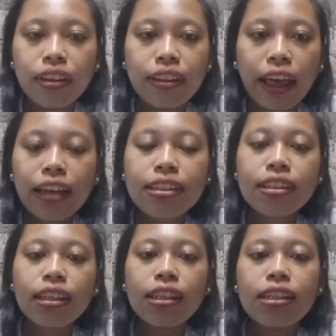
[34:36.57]

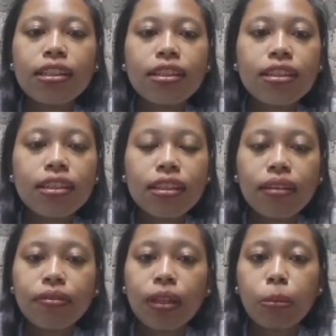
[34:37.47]
Next is
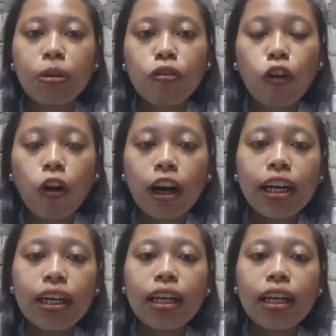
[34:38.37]
number 4,